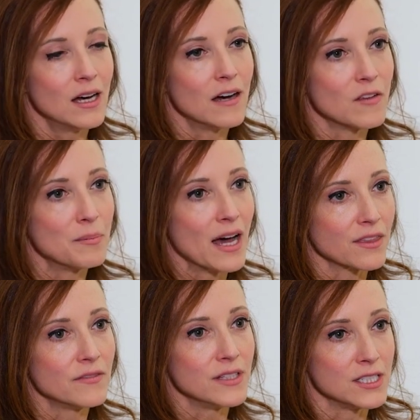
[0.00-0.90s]
of the
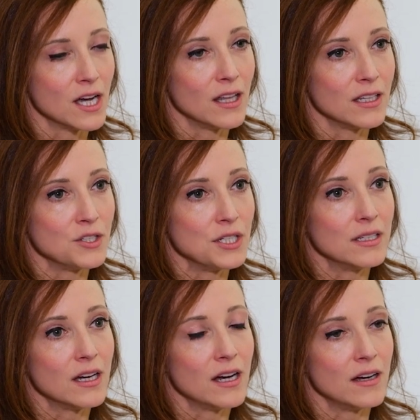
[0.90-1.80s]

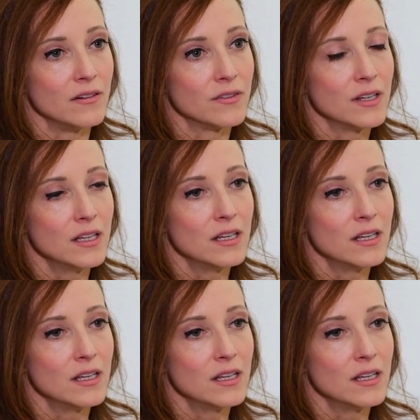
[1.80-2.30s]
pathophysiology of